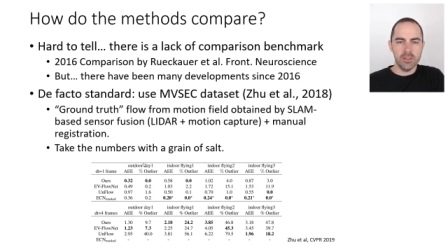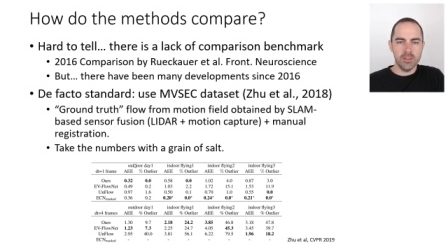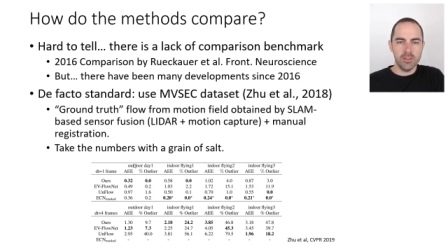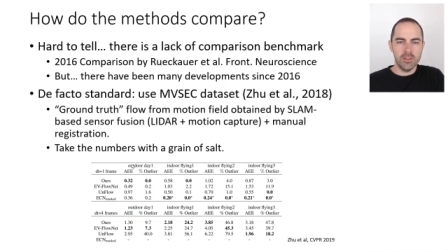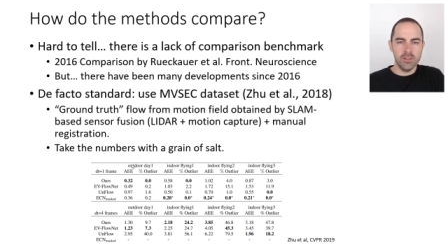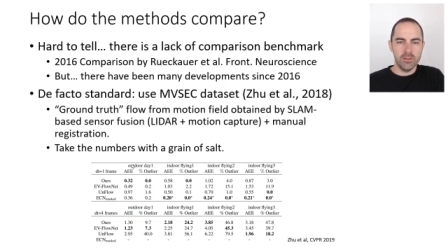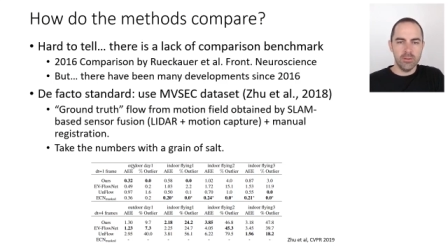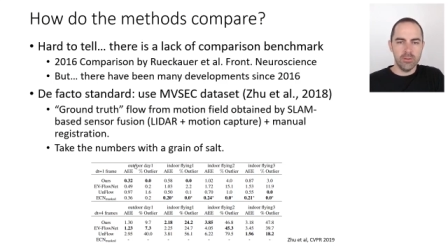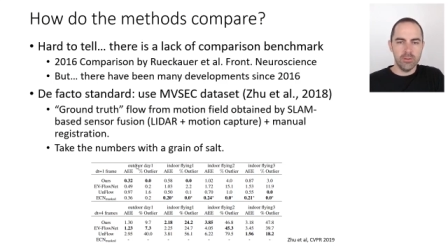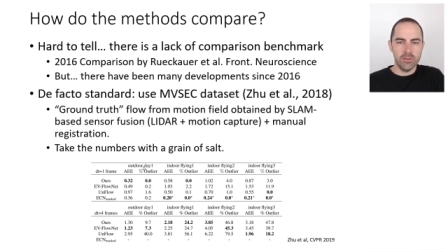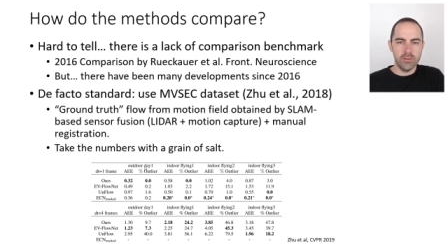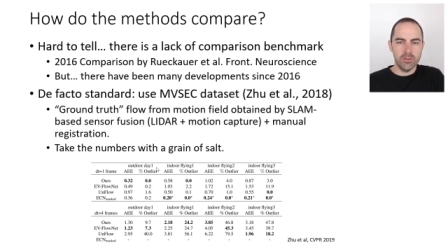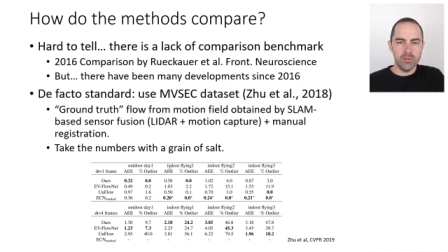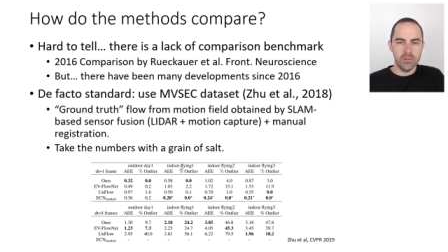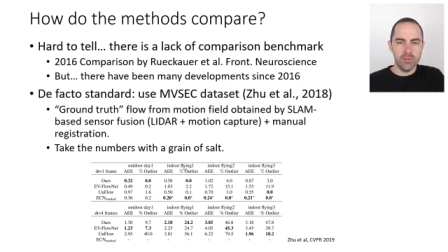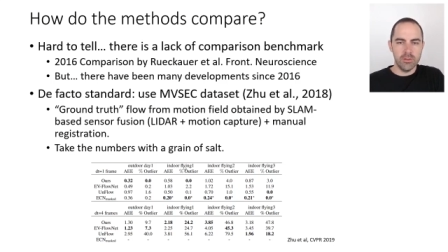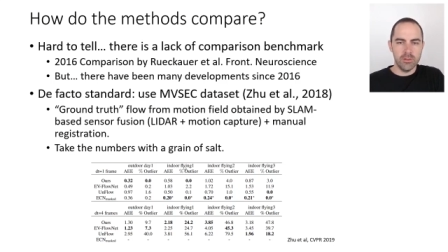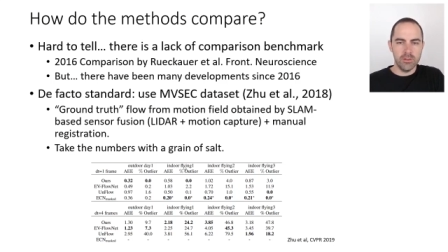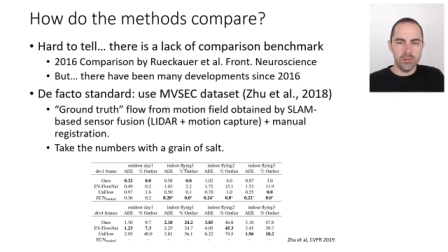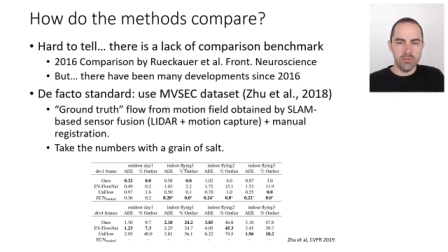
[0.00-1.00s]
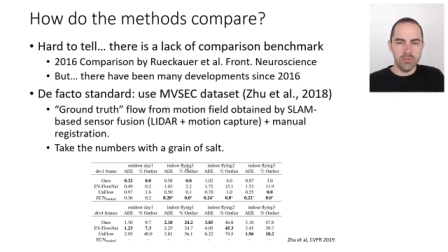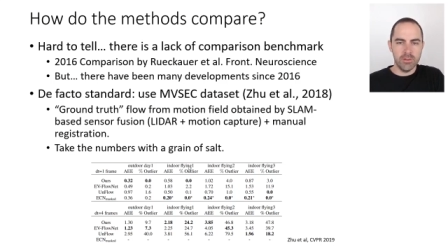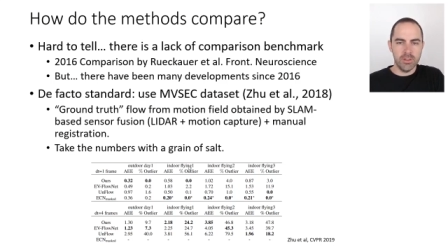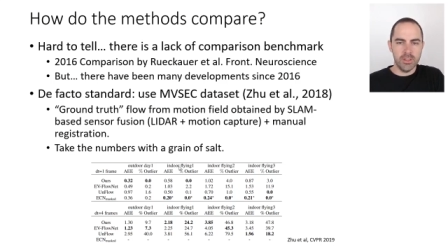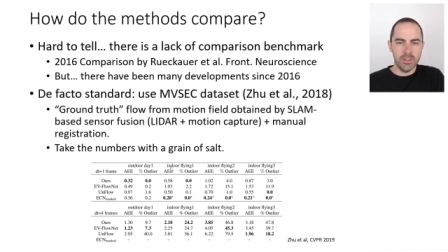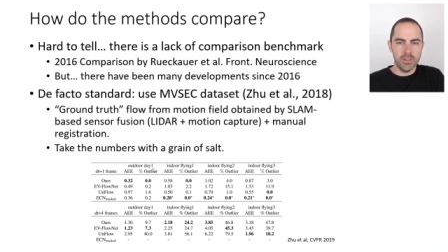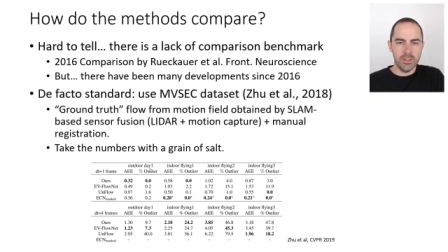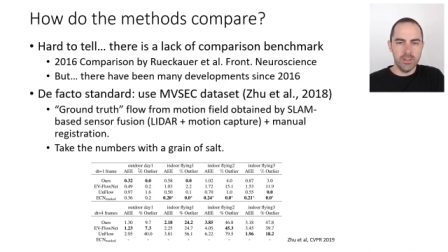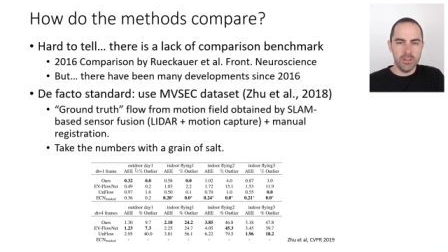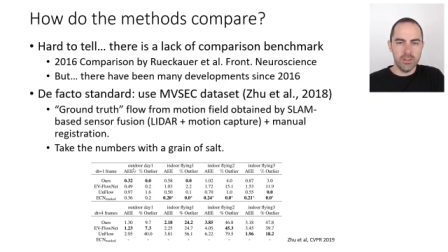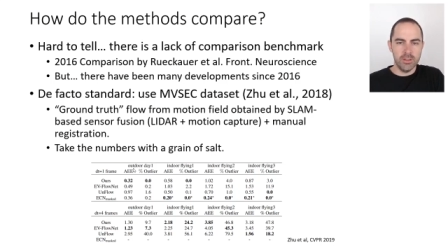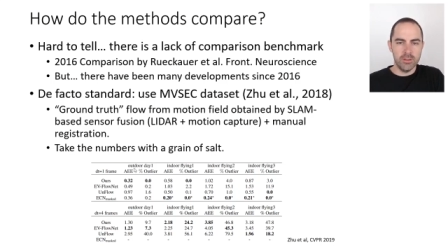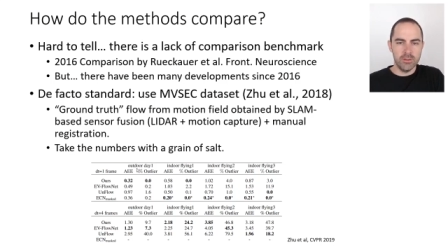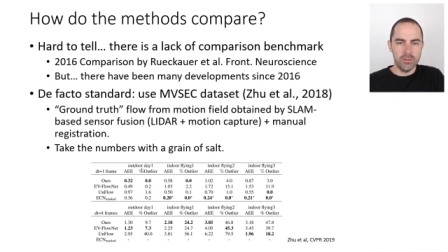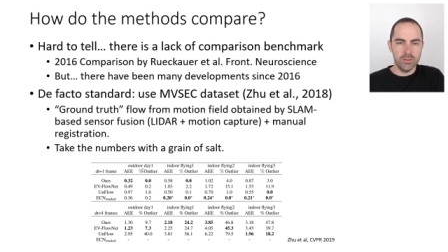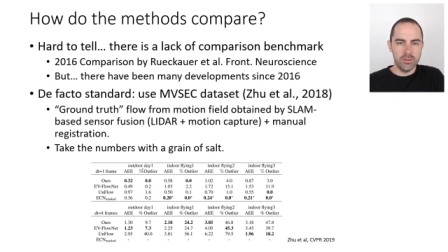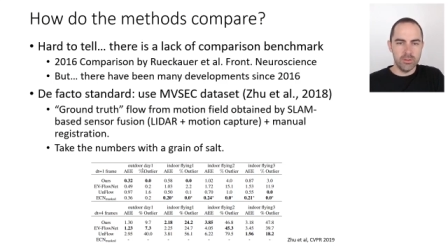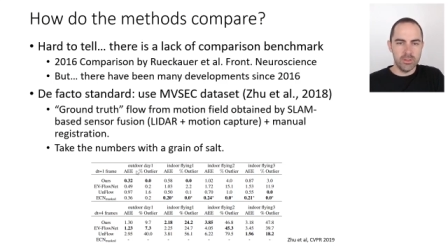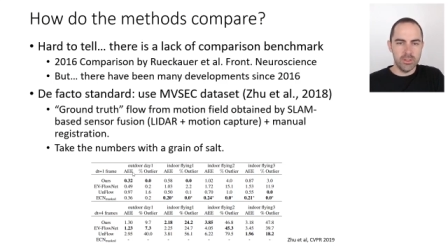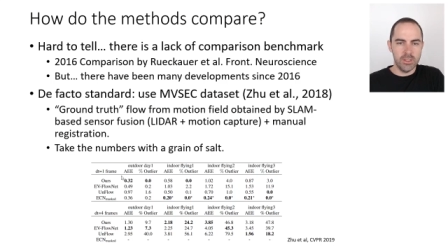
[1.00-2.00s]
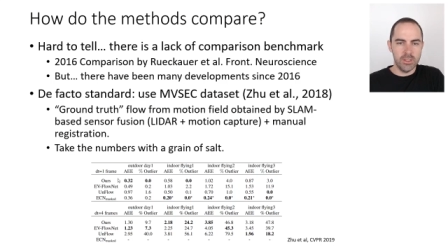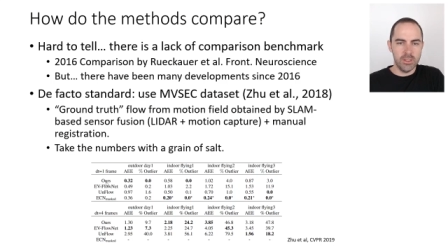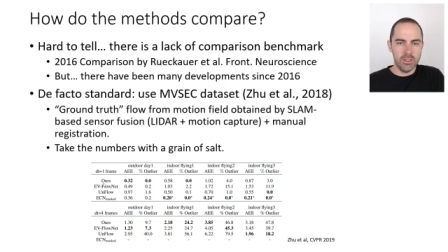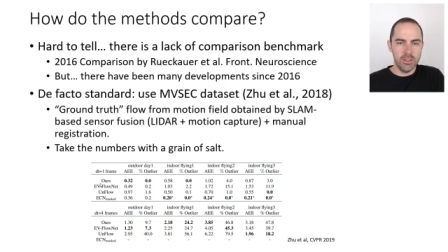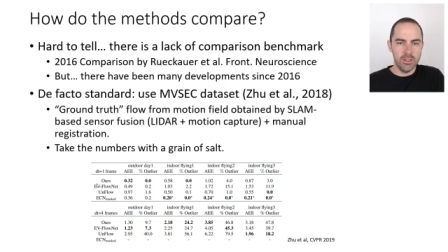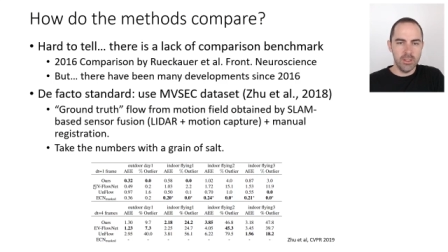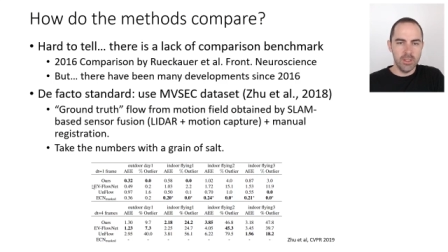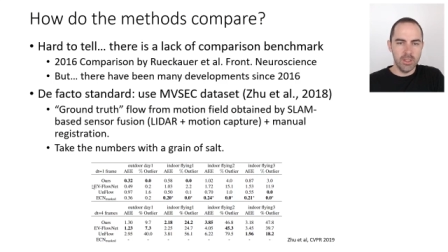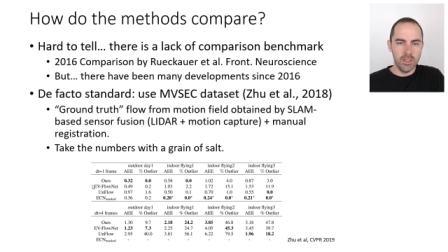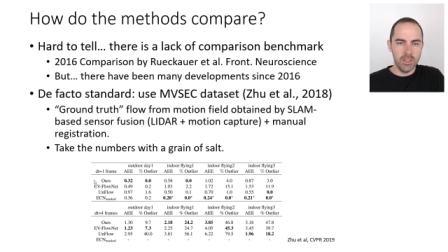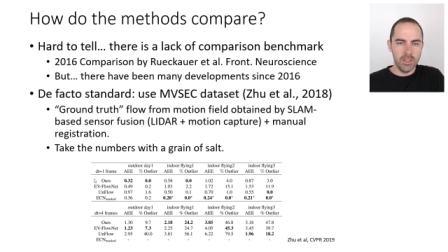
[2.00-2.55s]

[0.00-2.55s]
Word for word: indoor flying, outdoor day,